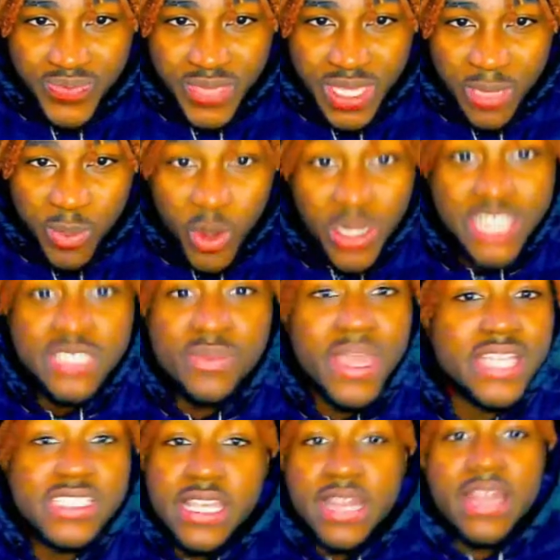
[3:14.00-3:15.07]
Bro, this man,
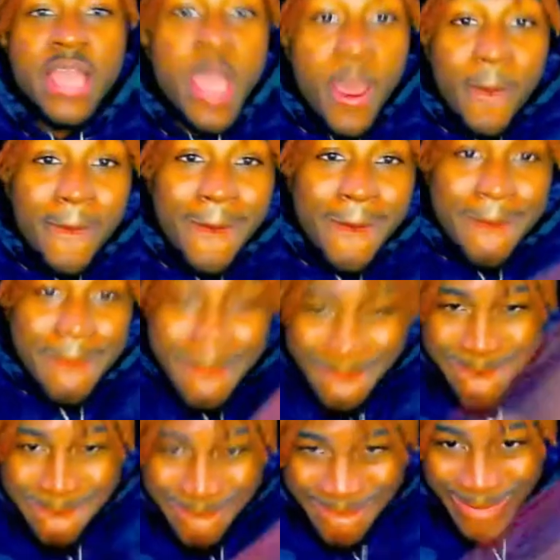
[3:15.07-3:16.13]

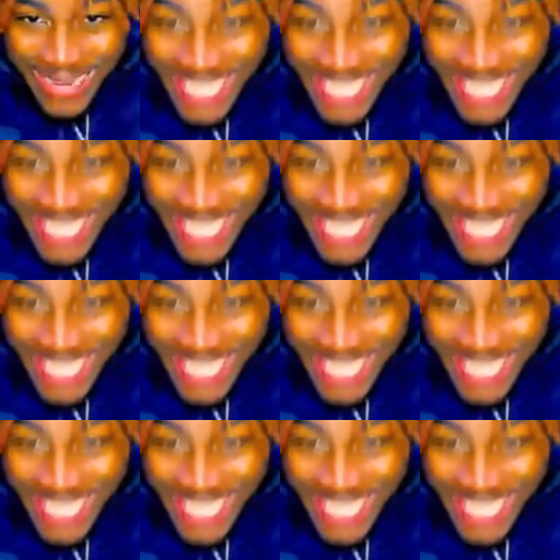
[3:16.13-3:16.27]
Jaren, he's